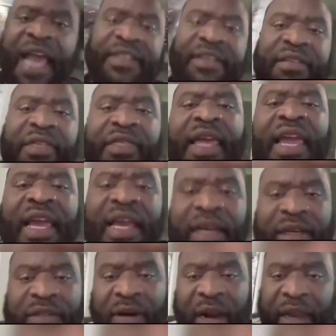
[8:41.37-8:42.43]
as a thing,
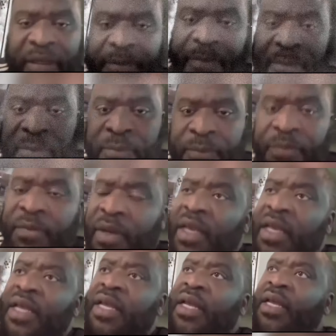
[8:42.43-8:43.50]
right?
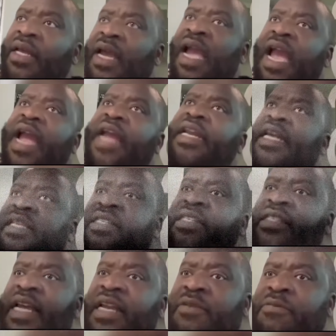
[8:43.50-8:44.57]
And
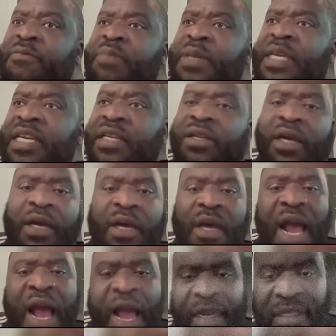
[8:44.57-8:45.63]
instead of being
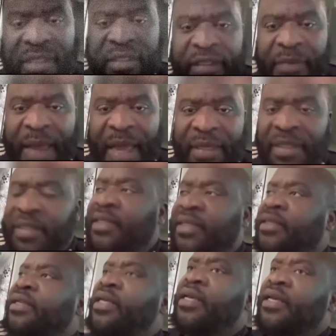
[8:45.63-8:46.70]
honest about it,
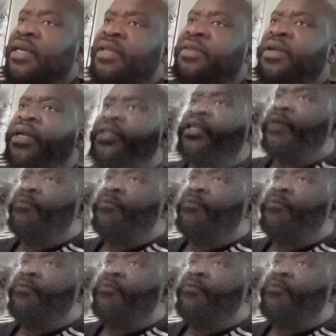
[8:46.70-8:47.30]
there's